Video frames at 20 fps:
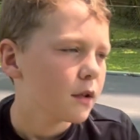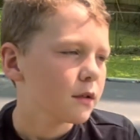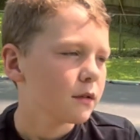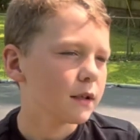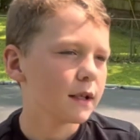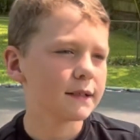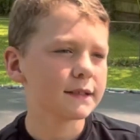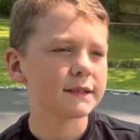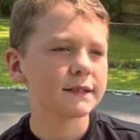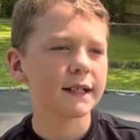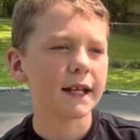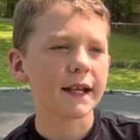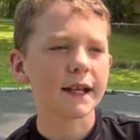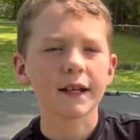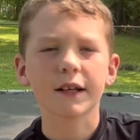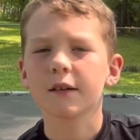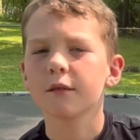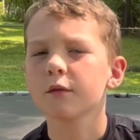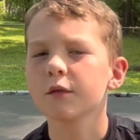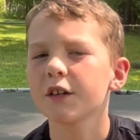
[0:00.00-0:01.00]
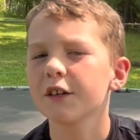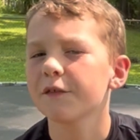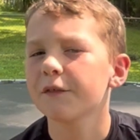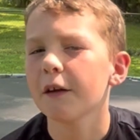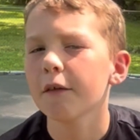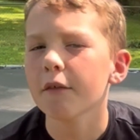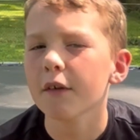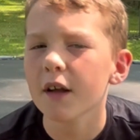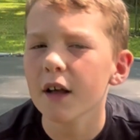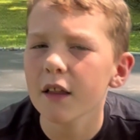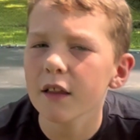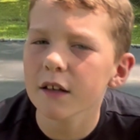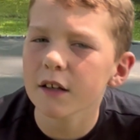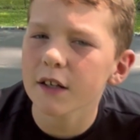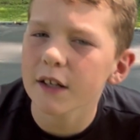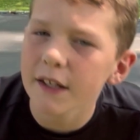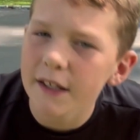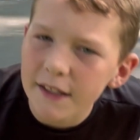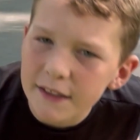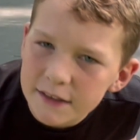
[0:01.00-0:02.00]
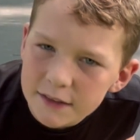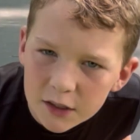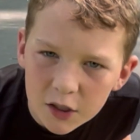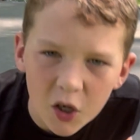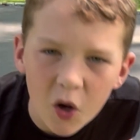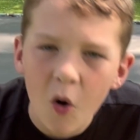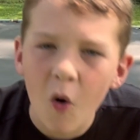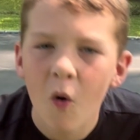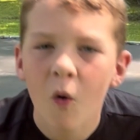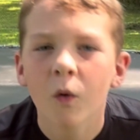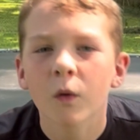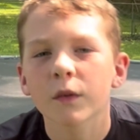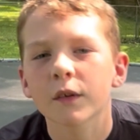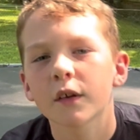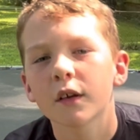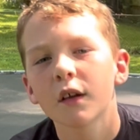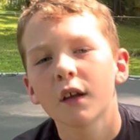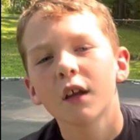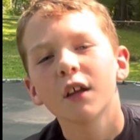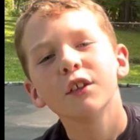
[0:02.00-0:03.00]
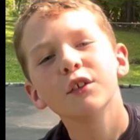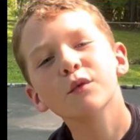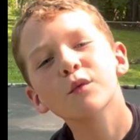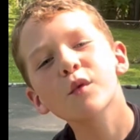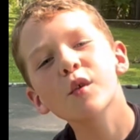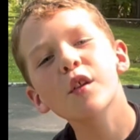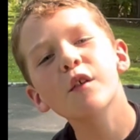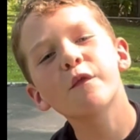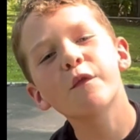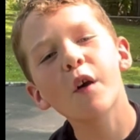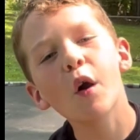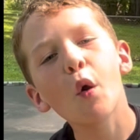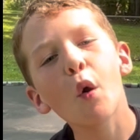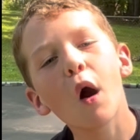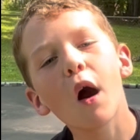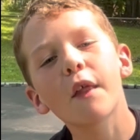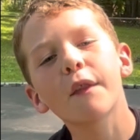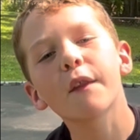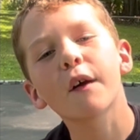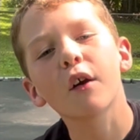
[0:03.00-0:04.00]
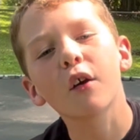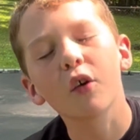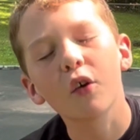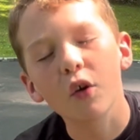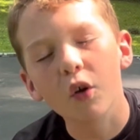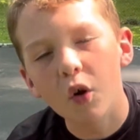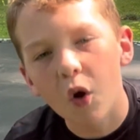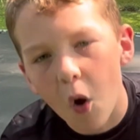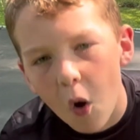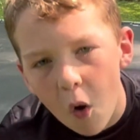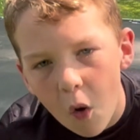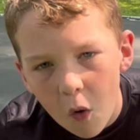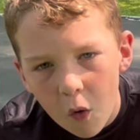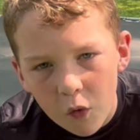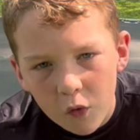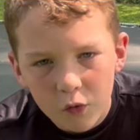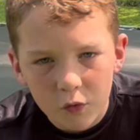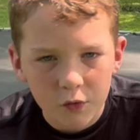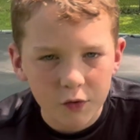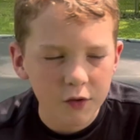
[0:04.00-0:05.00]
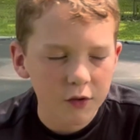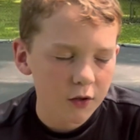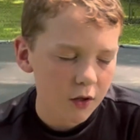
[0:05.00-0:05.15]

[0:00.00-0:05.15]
let's say your favorite color is gold. You want to vote on the gold